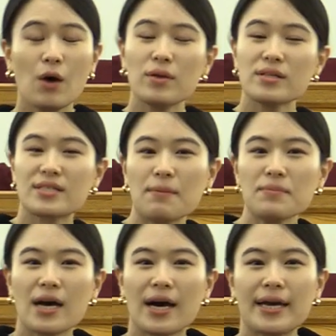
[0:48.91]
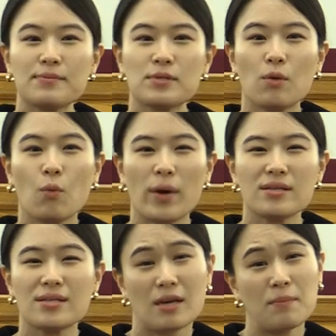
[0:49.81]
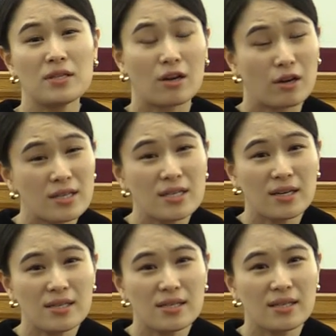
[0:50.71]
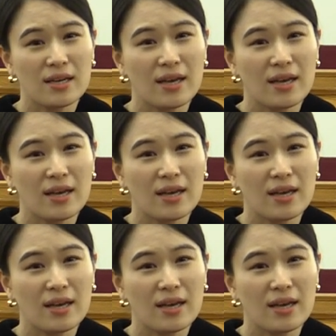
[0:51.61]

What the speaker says: Well, sometimes when someone hurts us,